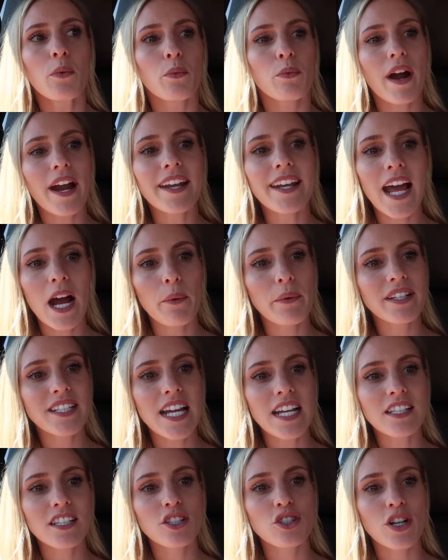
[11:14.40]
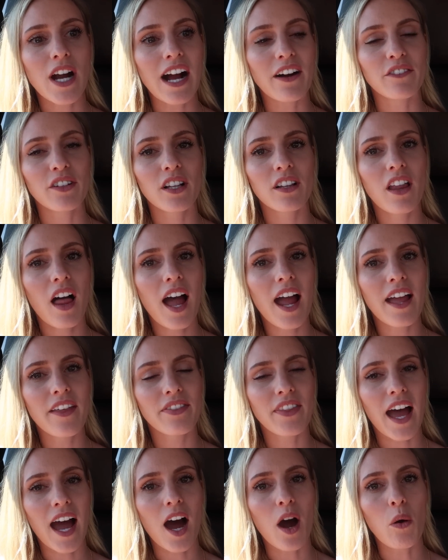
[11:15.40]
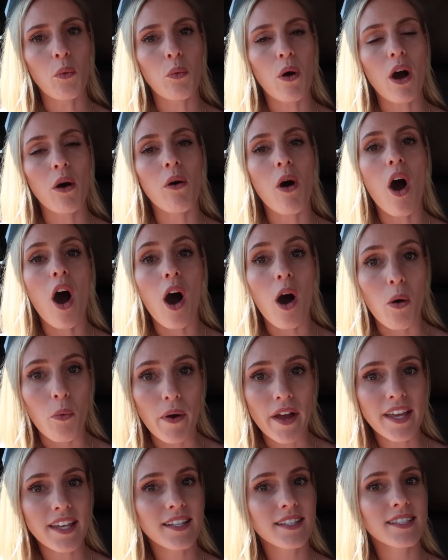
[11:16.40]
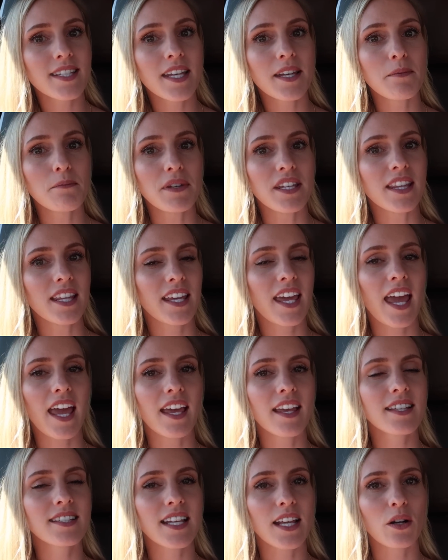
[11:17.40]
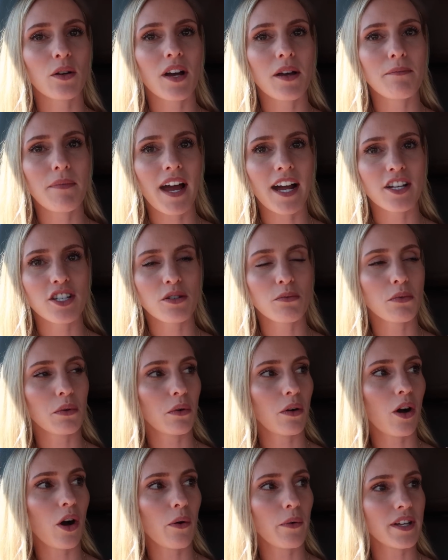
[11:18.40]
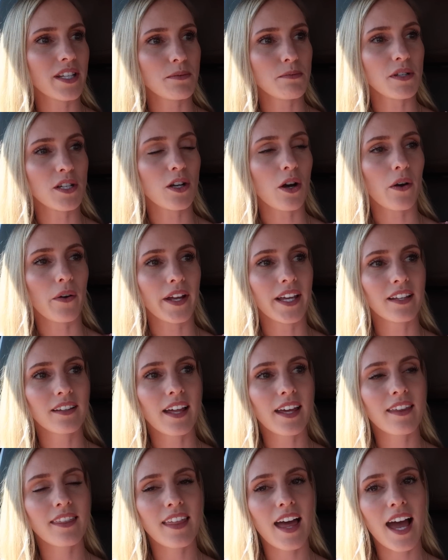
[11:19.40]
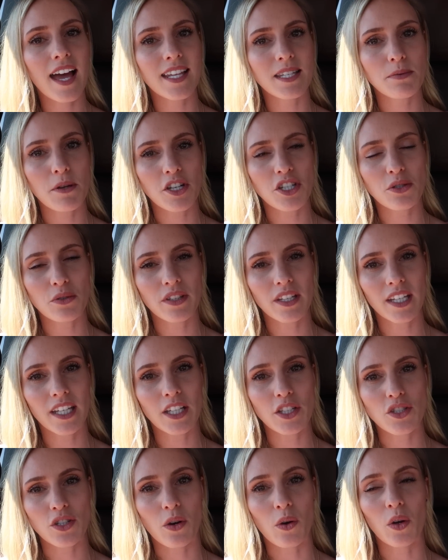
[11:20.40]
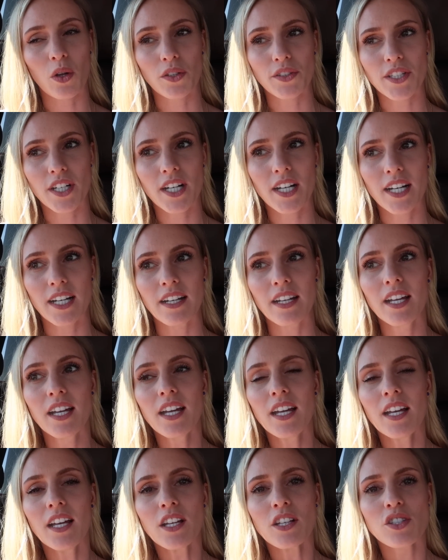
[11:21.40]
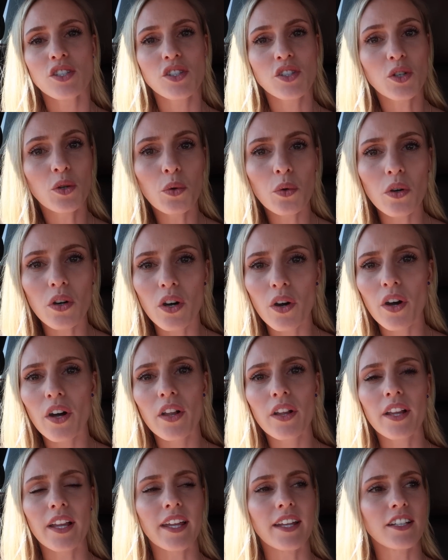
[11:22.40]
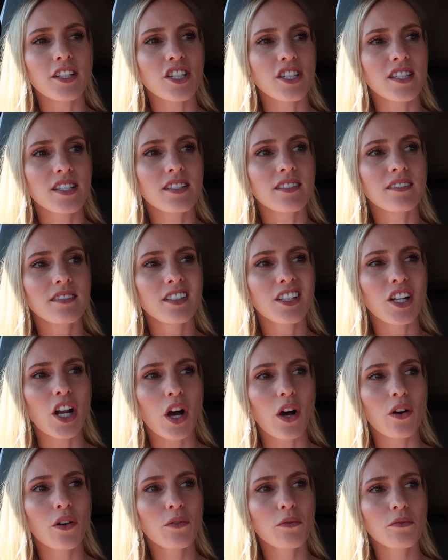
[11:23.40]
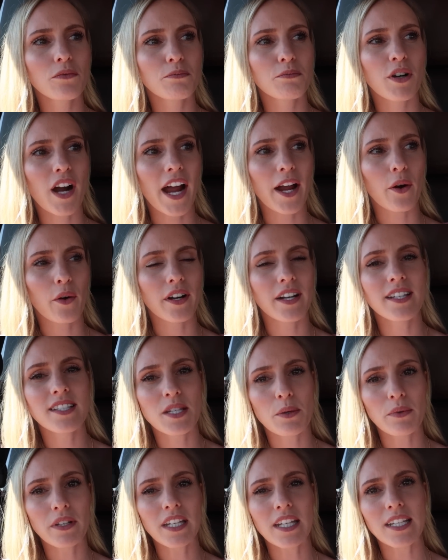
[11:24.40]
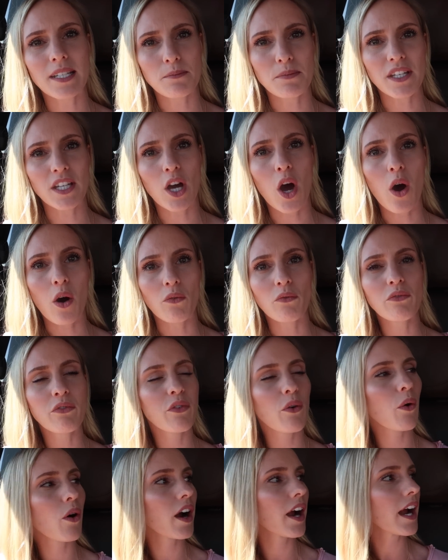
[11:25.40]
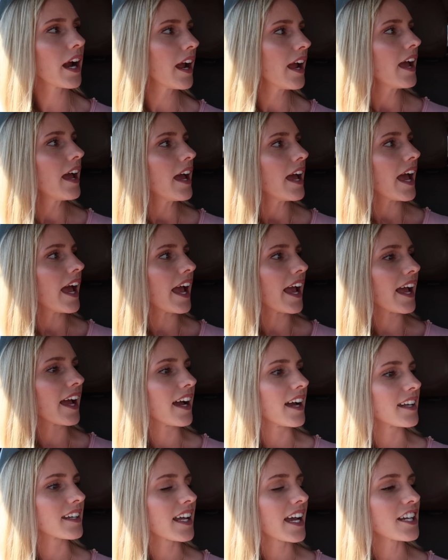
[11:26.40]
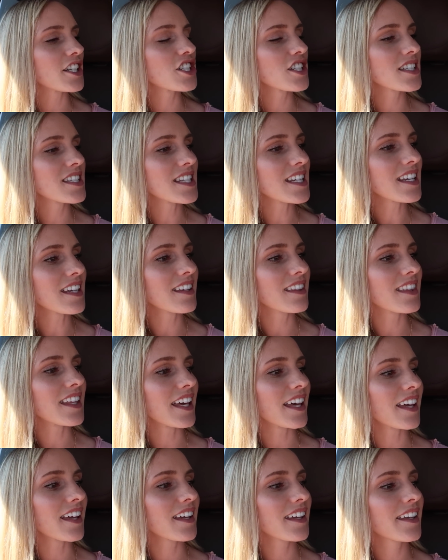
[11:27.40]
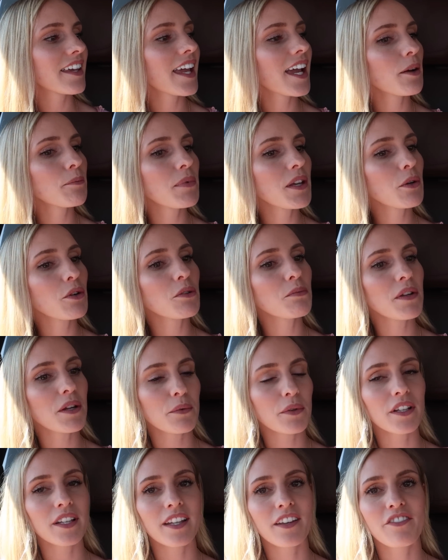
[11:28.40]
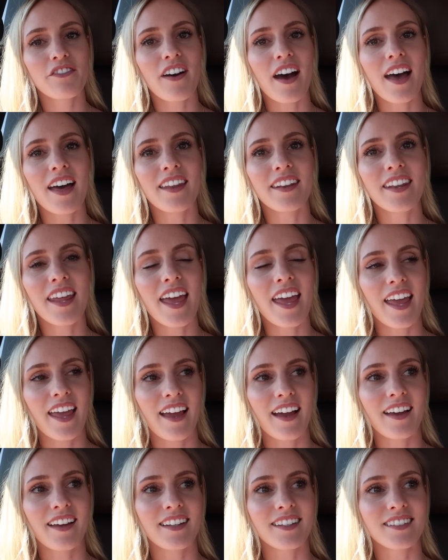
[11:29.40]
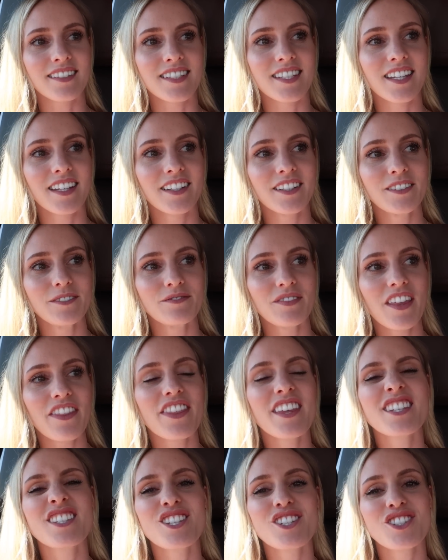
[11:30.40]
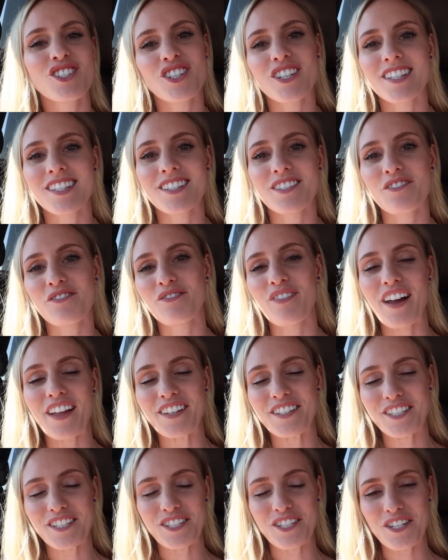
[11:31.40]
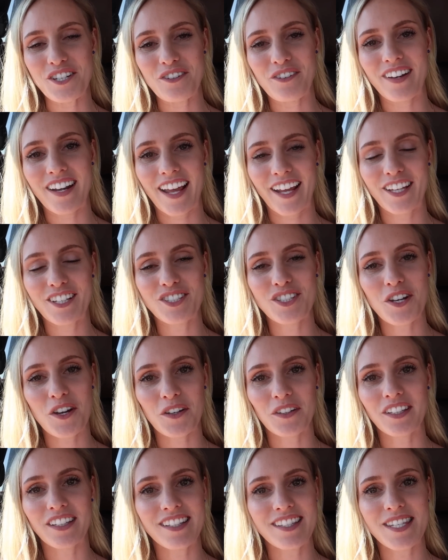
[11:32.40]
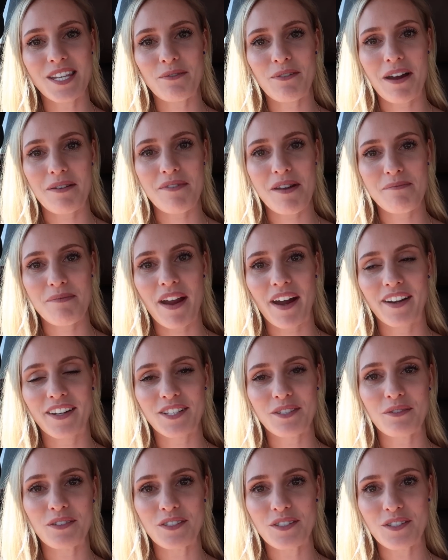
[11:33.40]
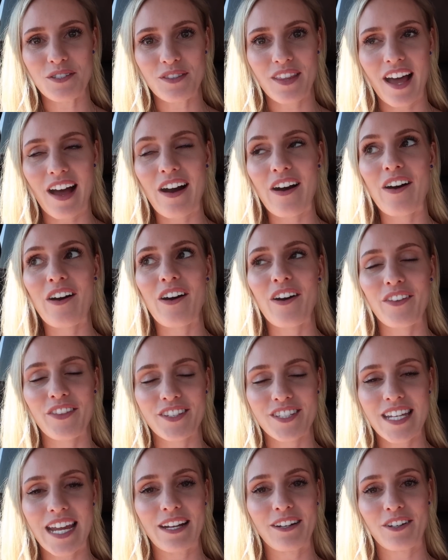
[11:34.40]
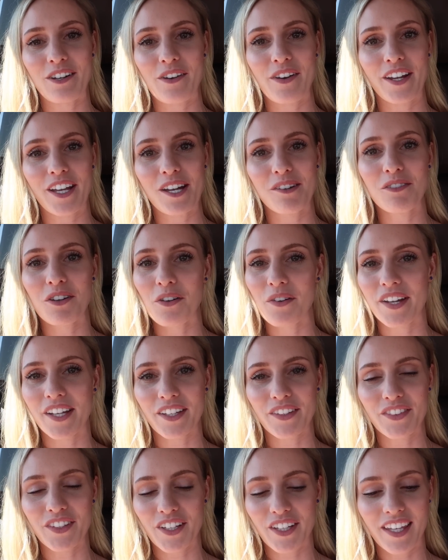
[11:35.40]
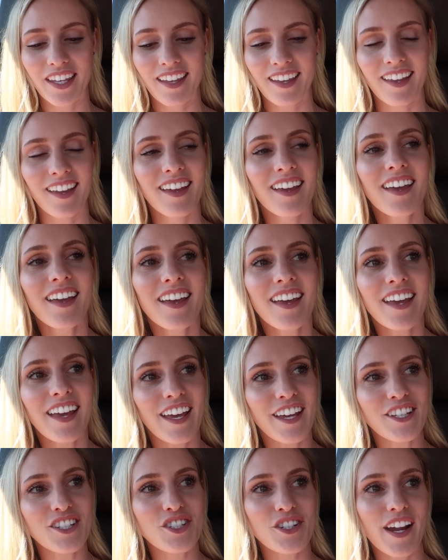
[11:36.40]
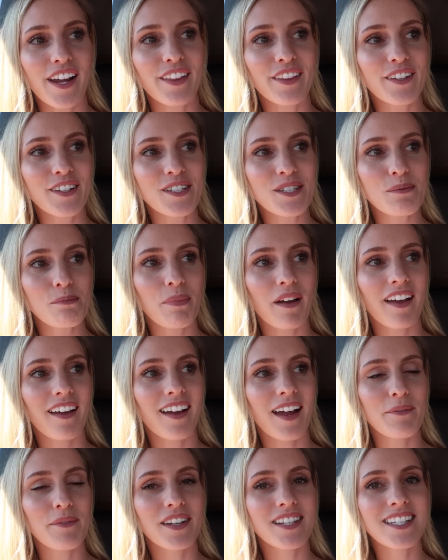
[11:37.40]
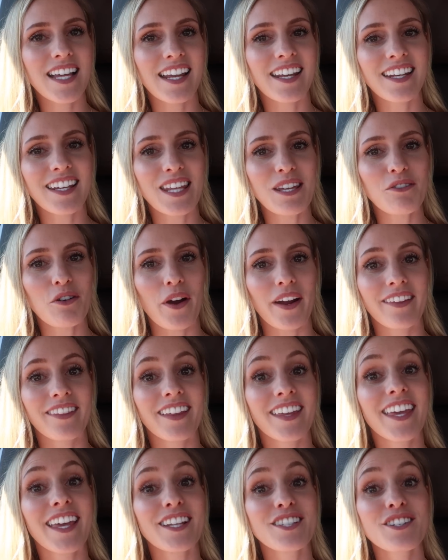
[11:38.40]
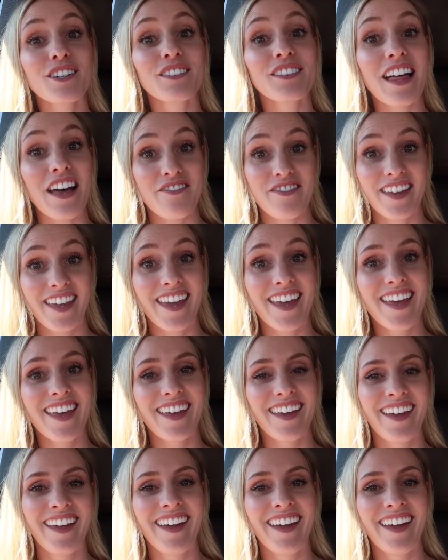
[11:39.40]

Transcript: Right now we tend to travel a lot and that won't always be the case. I don't imagine we will always be going like that, especially when the kids are older and school and just, you know, priorities that we need to be home for. And I just think that camping would be really fun and this is just fun to do and I can totally see why my parents would do that all the time growing up, going and looking hit trailers, but I'm excited to keep going. The kids are loving it.